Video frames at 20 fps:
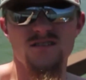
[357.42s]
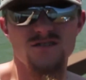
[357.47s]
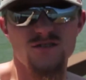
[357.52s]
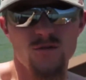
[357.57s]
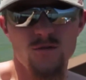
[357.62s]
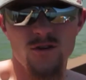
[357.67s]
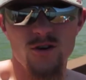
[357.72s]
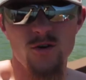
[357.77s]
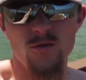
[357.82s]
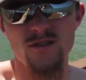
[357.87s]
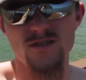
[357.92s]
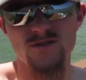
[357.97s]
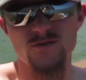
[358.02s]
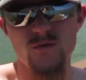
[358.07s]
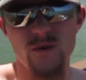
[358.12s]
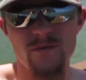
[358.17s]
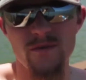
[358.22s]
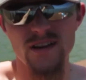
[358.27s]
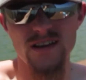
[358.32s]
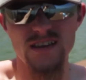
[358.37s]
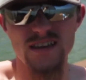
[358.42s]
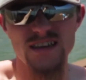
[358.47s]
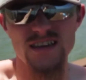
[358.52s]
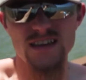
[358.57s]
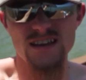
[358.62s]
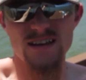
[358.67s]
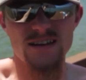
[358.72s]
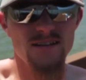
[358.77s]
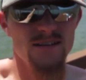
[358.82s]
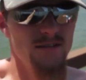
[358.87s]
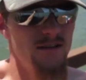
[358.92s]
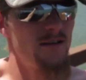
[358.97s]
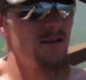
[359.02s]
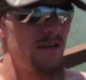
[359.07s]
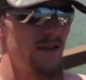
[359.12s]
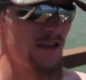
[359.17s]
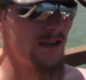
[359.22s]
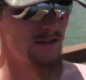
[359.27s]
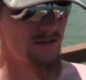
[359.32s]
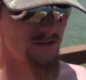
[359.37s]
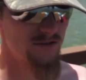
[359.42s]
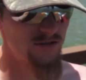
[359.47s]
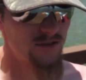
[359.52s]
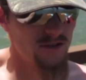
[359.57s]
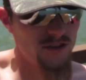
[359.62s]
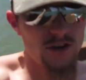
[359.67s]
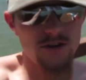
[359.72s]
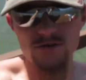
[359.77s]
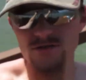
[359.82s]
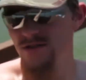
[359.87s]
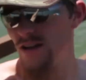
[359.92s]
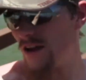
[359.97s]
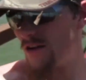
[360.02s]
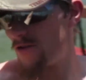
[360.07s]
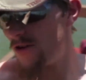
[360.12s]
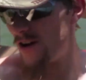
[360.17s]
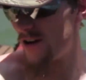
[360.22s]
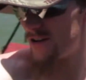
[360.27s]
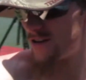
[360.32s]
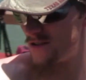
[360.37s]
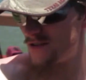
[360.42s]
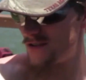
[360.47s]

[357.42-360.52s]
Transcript: So going swimming again. It's Thursday, right?